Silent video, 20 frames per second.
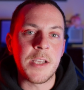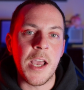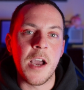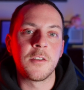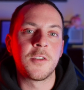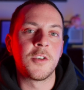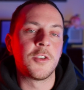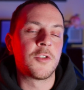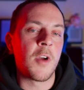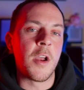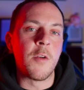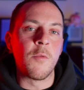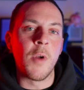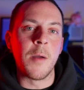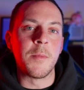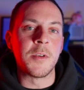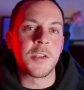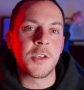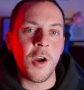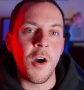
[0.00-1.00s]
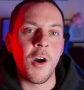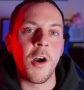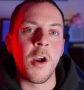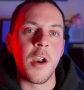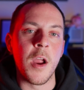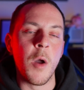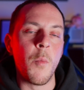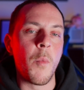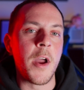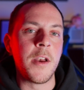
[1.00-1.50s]
house to try and rob his car
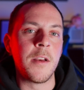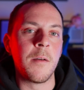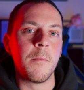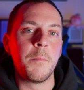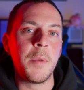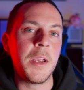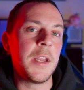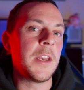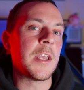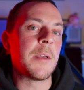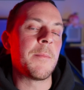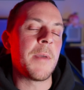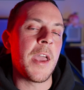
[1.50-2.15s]
and wind up beating him